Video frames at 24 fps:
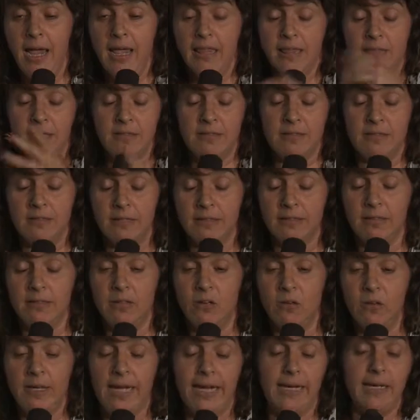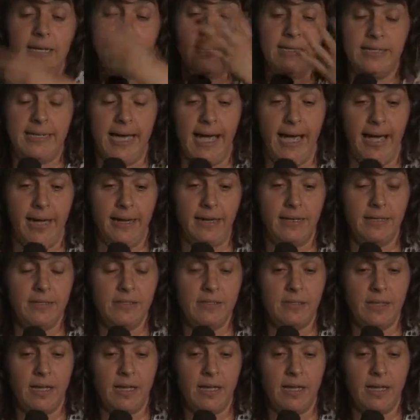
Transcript: This little old lady dies,